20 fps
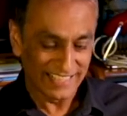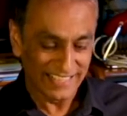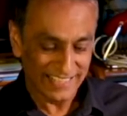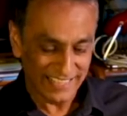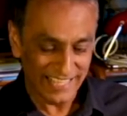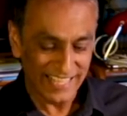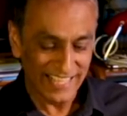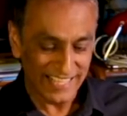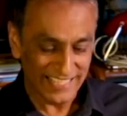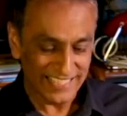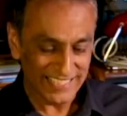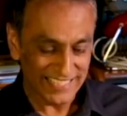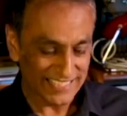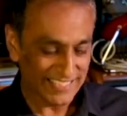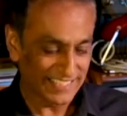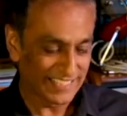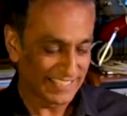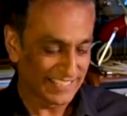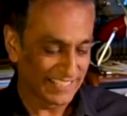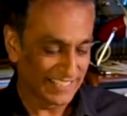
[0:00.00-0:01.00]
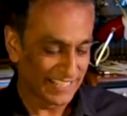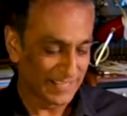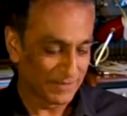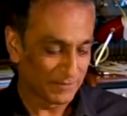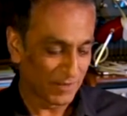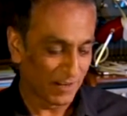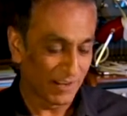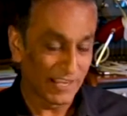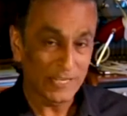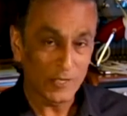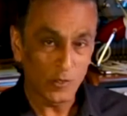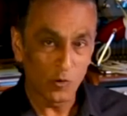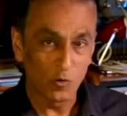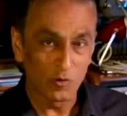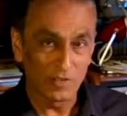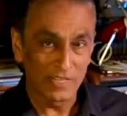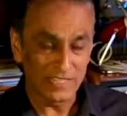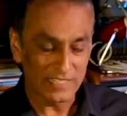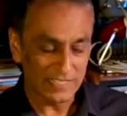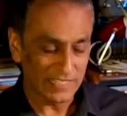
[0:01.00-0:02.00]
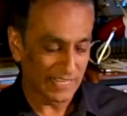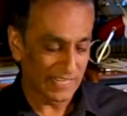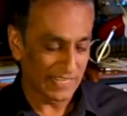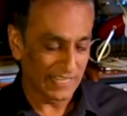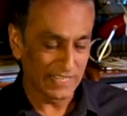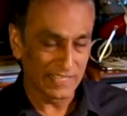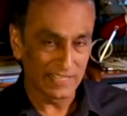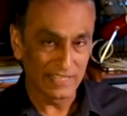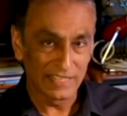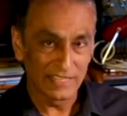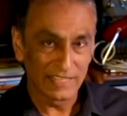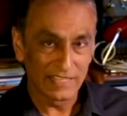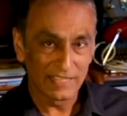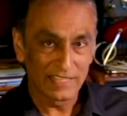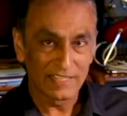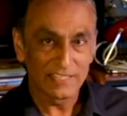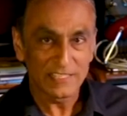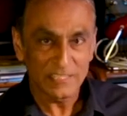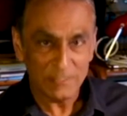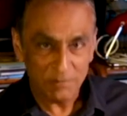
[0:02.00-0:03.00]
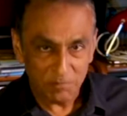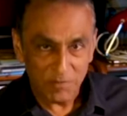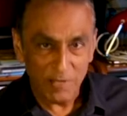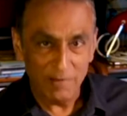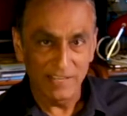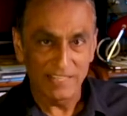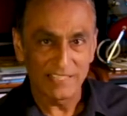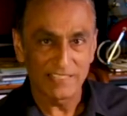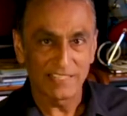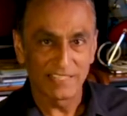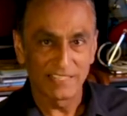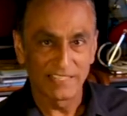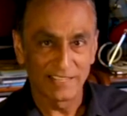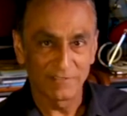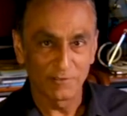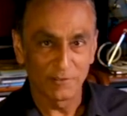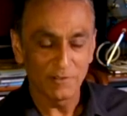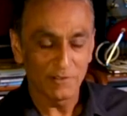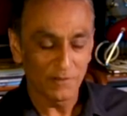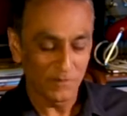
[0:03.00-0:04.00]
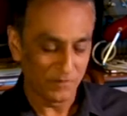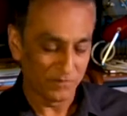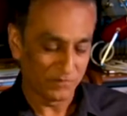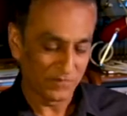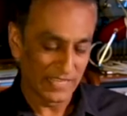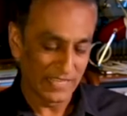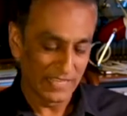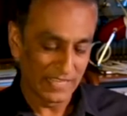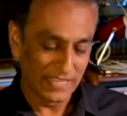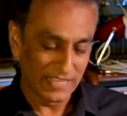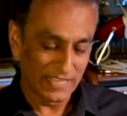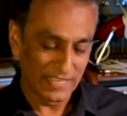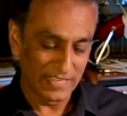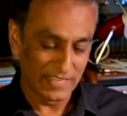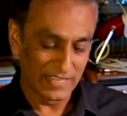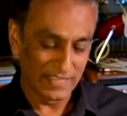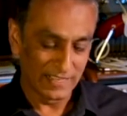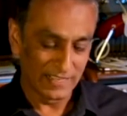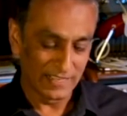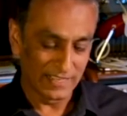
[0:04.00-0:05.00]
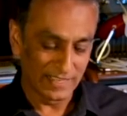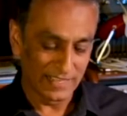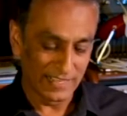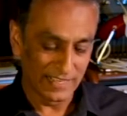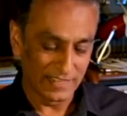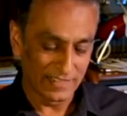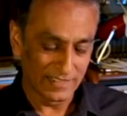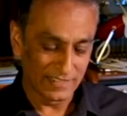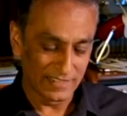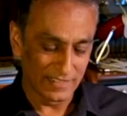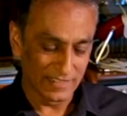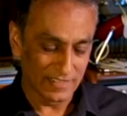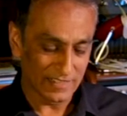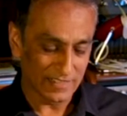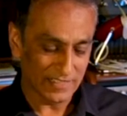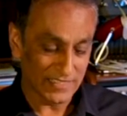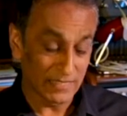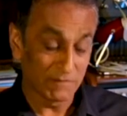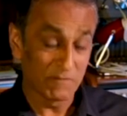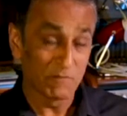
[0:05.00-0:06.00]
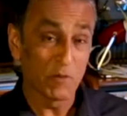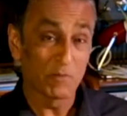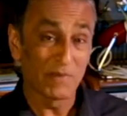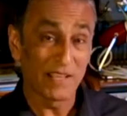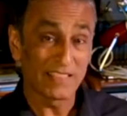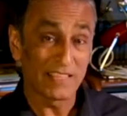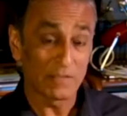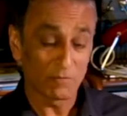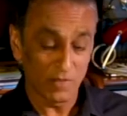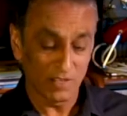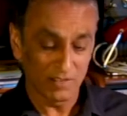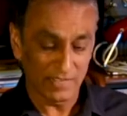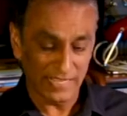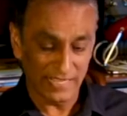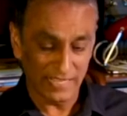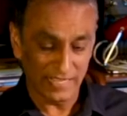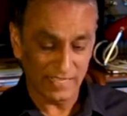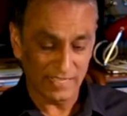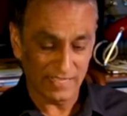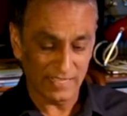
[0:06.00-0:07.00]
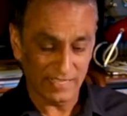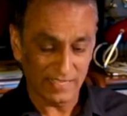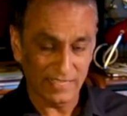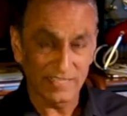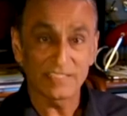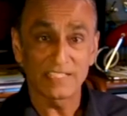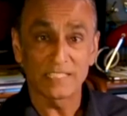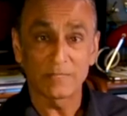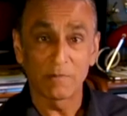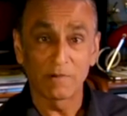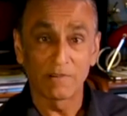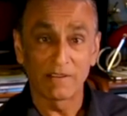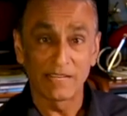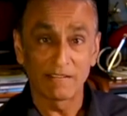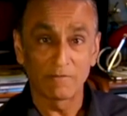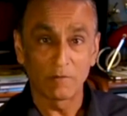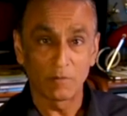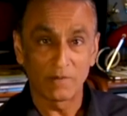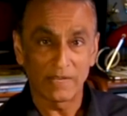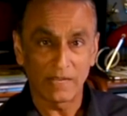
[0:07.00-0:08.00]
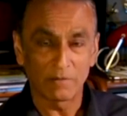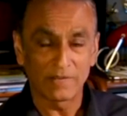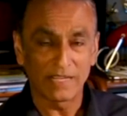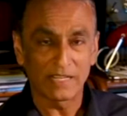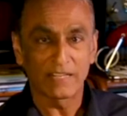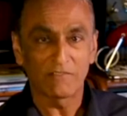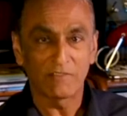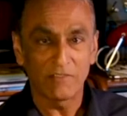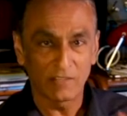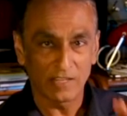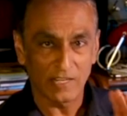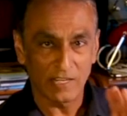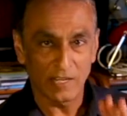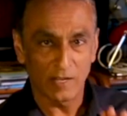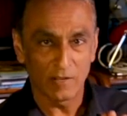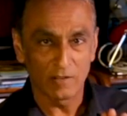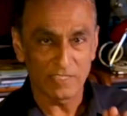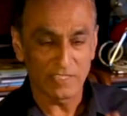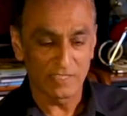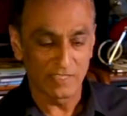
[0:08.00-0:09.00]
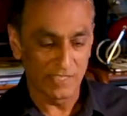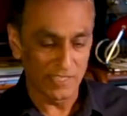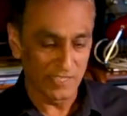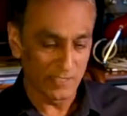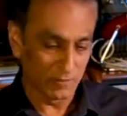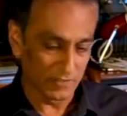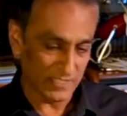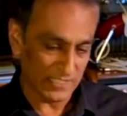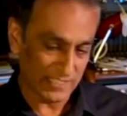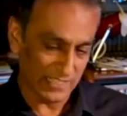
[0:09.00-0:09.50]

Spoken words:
This, I call it a spirit level. And some of you may think, well, it is a spirit level, but if you look closely, you'll